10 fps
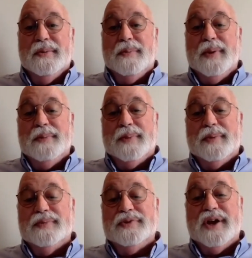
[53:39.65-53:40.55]

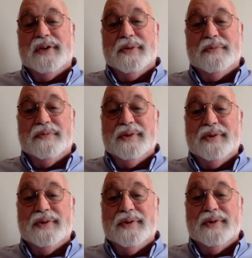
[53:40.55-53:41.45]
people shake their
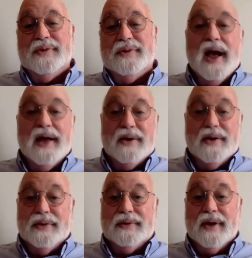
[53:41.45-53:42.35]
fist at God
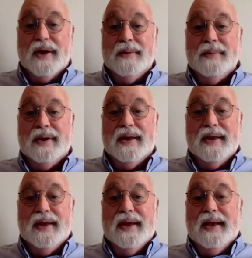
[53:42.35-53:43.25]
all the time,
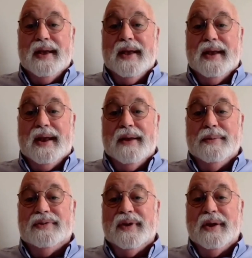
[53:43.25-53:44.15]
and I
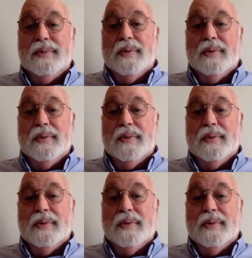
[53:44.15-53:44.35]
always think,